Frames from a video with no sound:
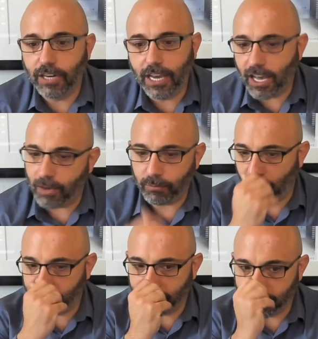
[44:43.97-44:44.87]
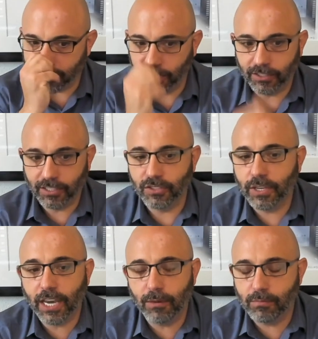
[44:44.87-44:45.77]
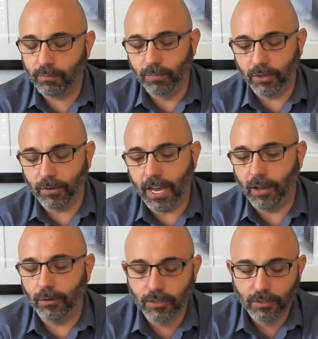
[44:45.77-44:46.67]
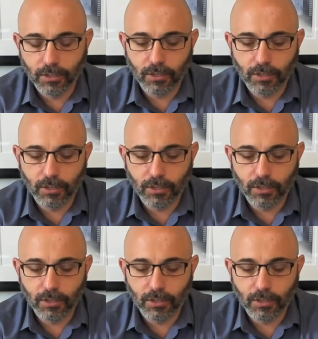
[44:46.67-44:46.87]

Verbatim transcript: AI ops process there because you can't build out